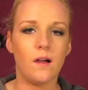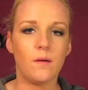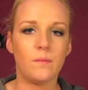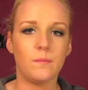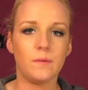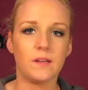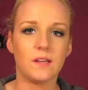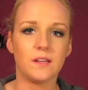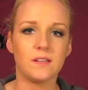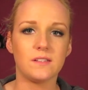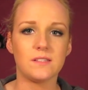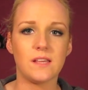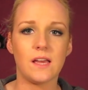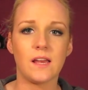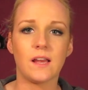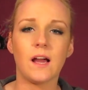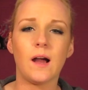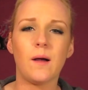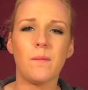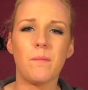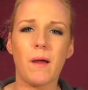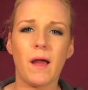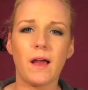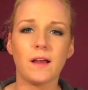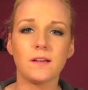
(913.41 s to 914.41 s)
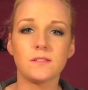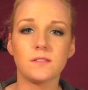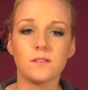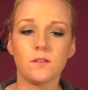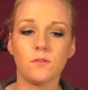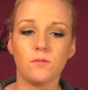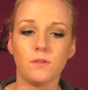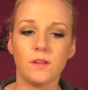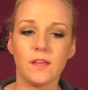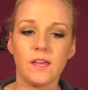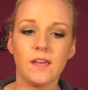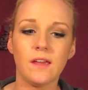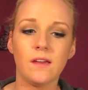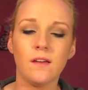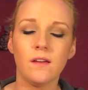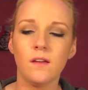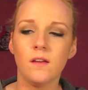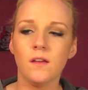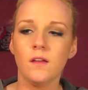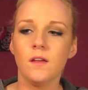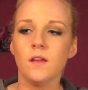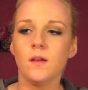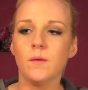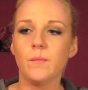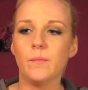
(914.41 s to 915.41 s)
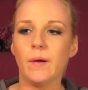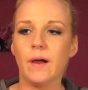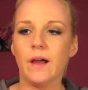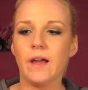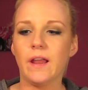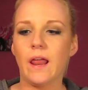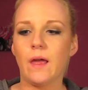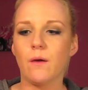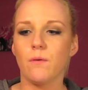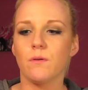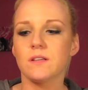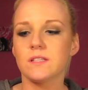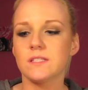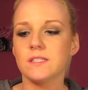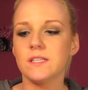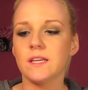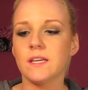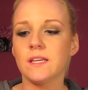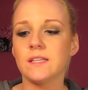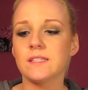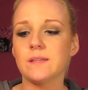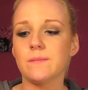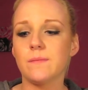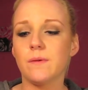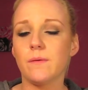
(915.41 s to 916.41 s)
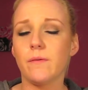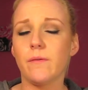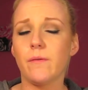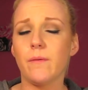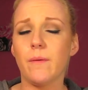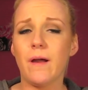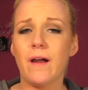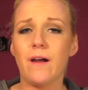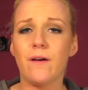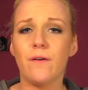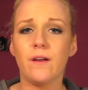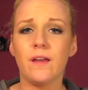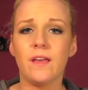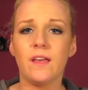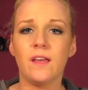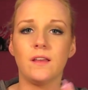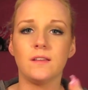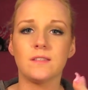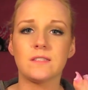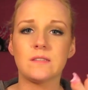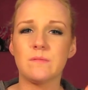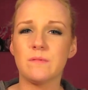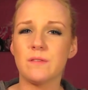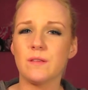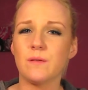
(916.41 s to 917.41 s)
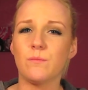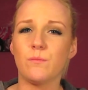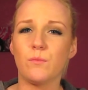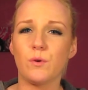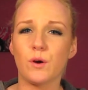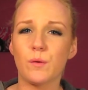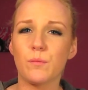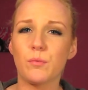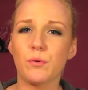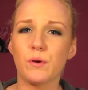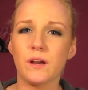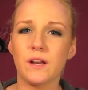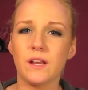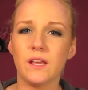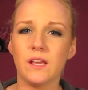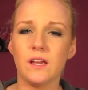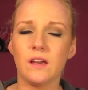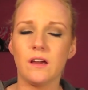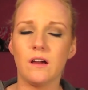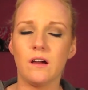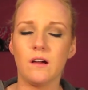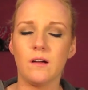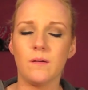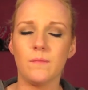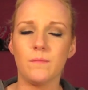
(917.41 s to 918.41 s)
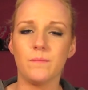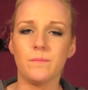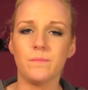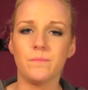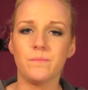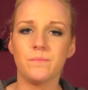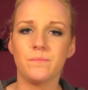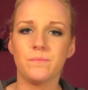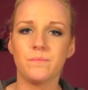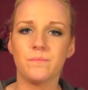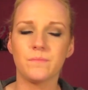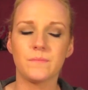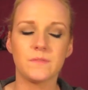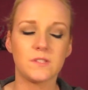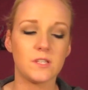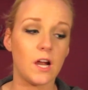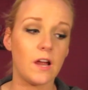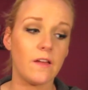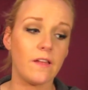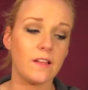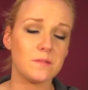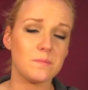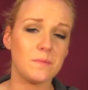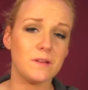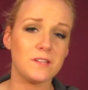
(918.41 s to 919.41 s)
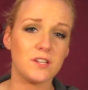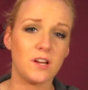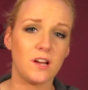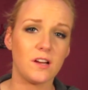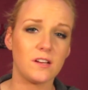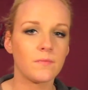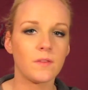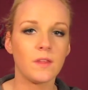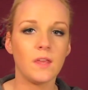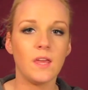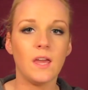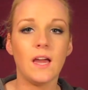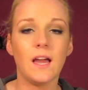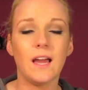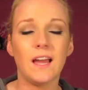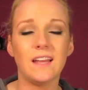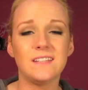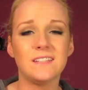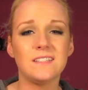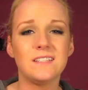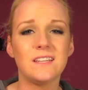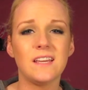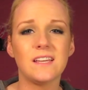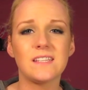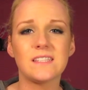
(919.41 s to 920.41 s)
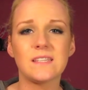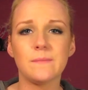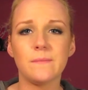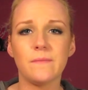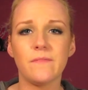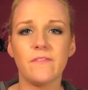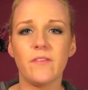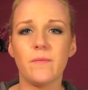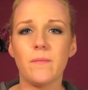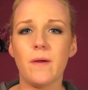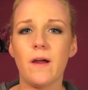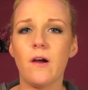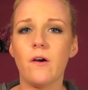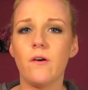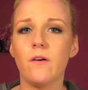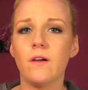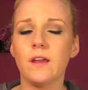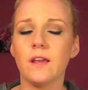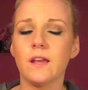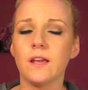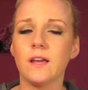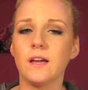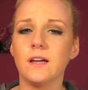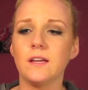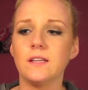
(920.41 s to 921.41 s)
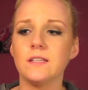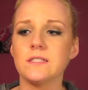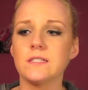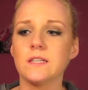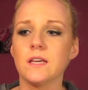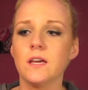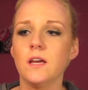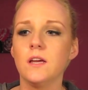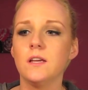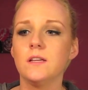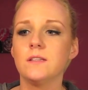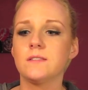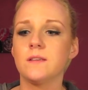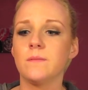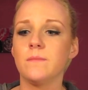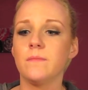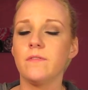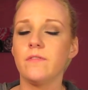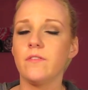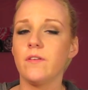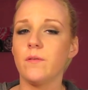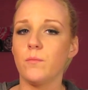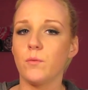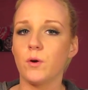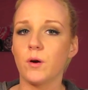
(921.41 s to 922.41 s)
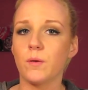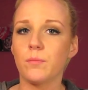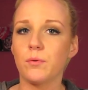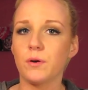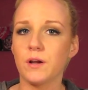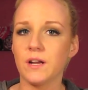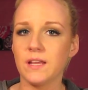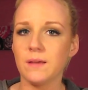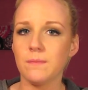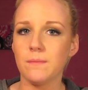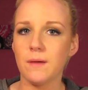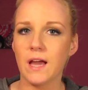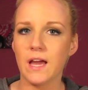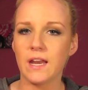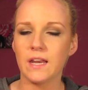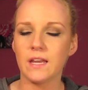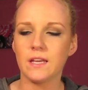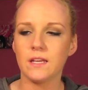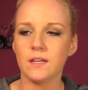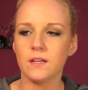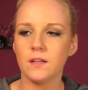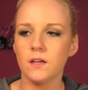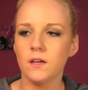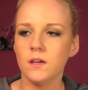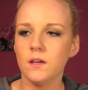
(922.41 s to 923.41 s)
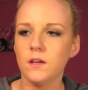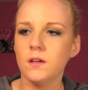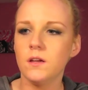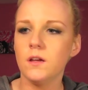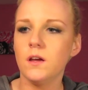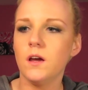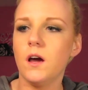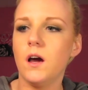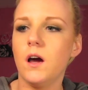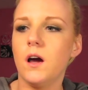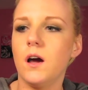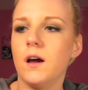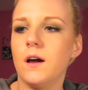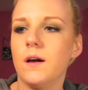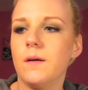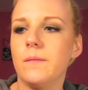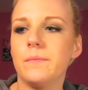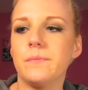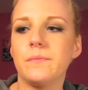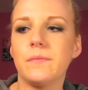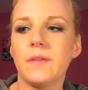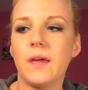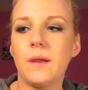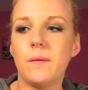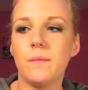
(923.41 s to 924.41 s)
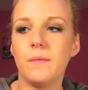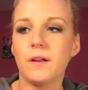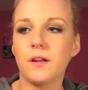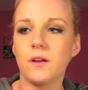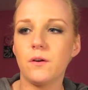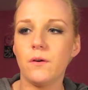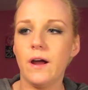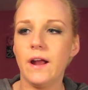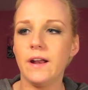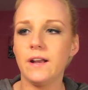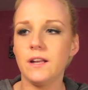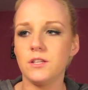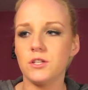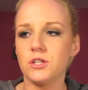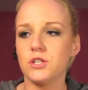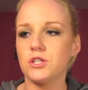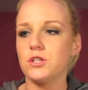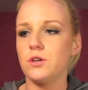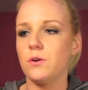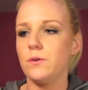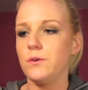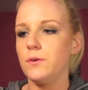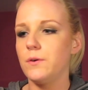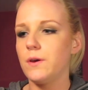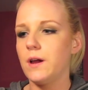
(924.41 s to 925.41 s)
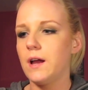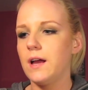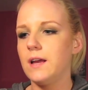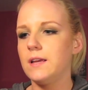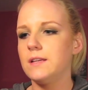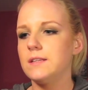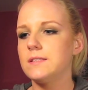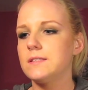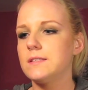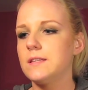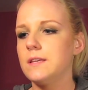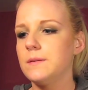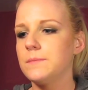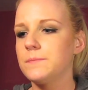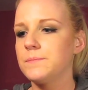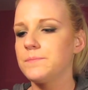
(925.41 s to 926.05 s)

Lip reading: because I got back so late, but I was taking some of them out, and some of them were pretty, sorry, that's my dog. I did take some of them out, and some of them were pretty matted, and I'm going to go ahead and show you guys.